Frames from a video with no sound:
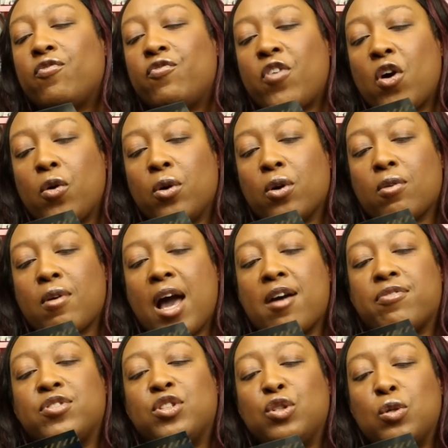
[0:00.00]

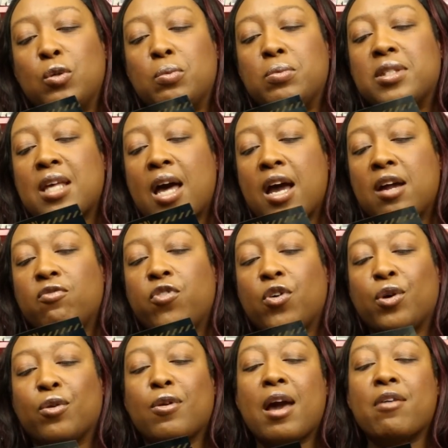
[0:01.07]
photograph, Zoom signed
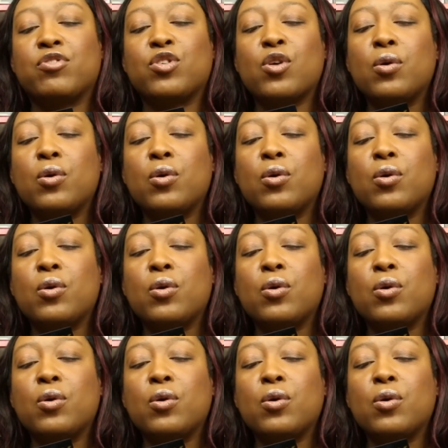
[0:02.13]
photograph.